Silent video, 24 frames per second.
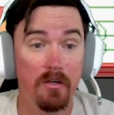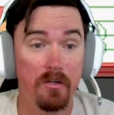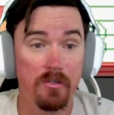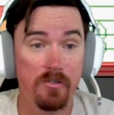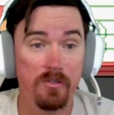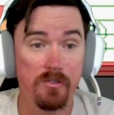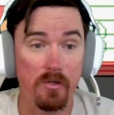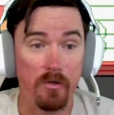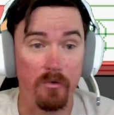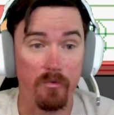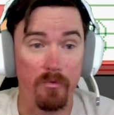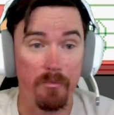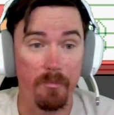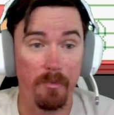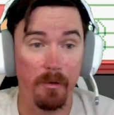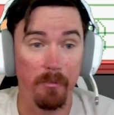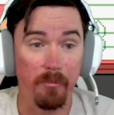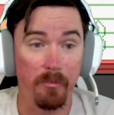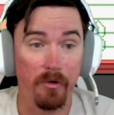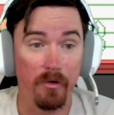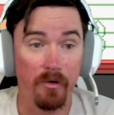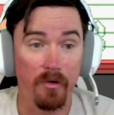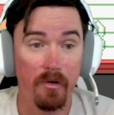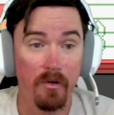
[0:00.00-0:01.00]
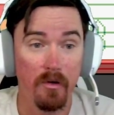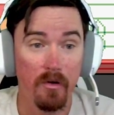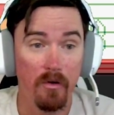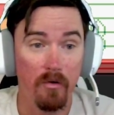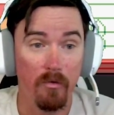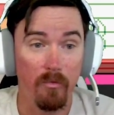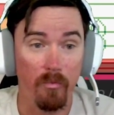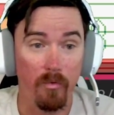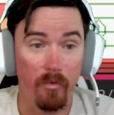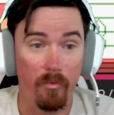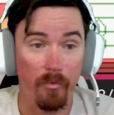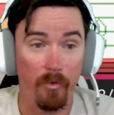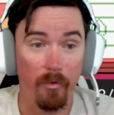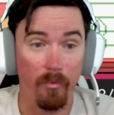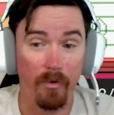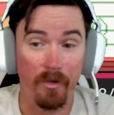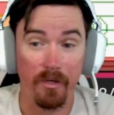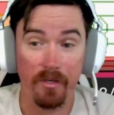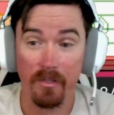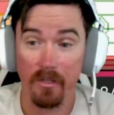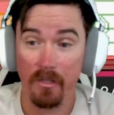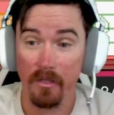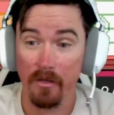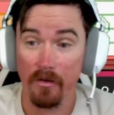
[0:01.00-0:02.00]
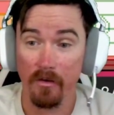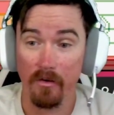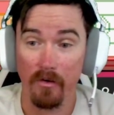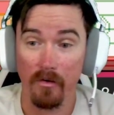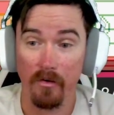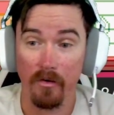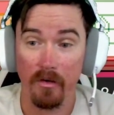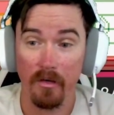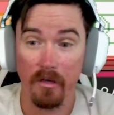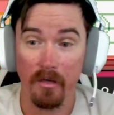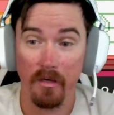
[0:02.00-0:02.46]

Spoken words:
So remember when we went here,